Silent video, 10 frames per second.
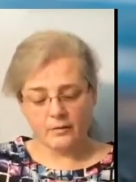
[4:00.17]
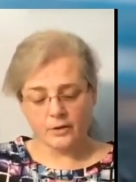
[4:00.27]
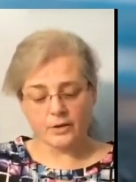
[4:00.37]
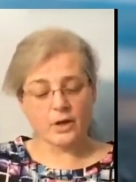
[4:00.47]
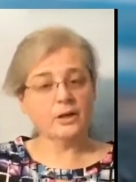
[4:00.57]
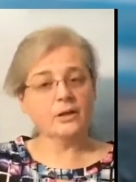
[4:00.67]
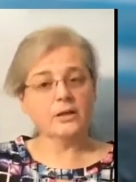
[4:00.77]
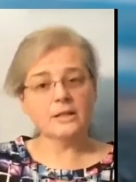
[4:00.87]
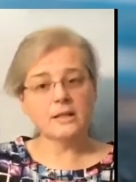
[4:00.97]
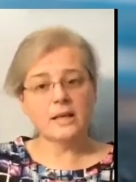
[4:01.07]
for
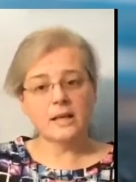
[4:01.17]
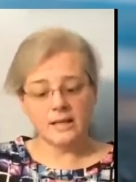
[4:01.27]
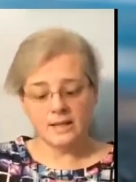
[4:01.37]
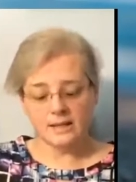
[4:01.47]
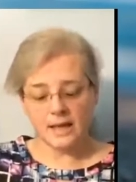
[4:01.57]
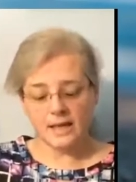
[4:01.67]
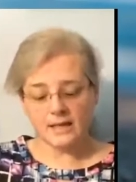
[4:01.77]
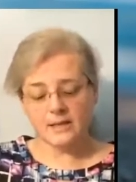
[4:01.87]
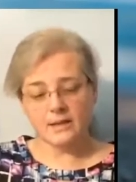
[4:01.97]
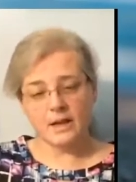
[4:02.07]
darkness is
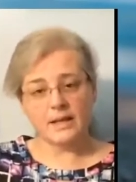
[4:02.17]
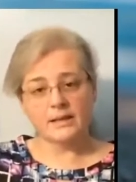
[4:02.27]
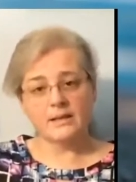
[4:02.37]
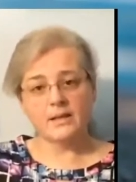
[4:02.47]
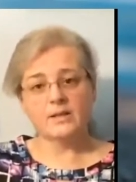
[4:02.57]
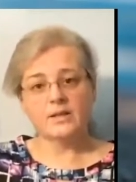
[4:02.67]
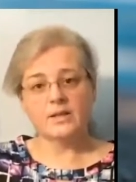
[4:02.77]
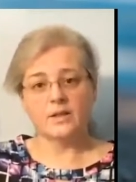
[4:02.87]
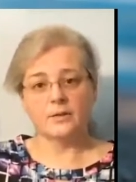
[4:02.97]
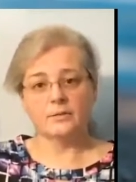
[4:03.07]
as light to
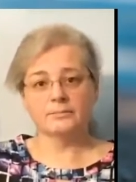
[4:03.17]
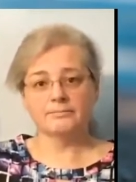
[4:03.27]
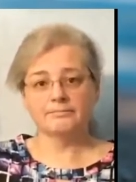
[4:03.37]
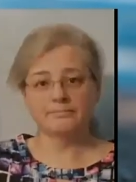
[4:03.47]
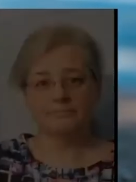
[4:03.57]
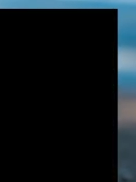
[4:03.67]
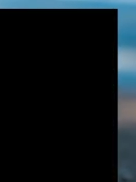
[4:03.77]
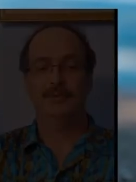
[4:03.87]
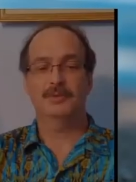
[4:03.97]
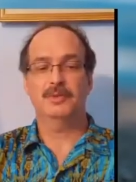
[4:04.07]
you.
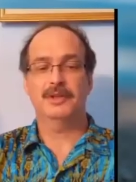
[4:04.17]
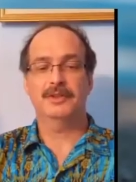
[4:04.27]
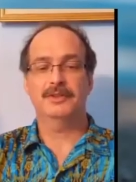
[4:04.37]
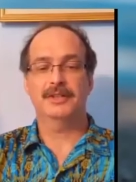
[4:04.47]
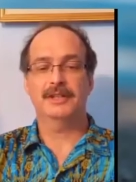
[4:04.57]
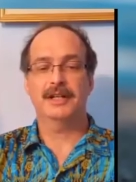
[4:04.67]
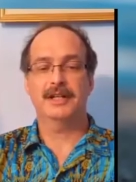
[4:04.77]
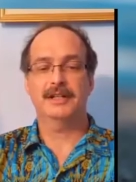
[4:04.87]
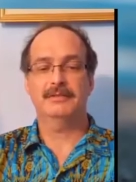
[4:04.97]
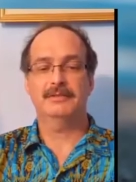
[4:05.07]
Psalms one
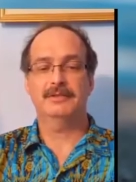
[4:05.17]
thirty-nine,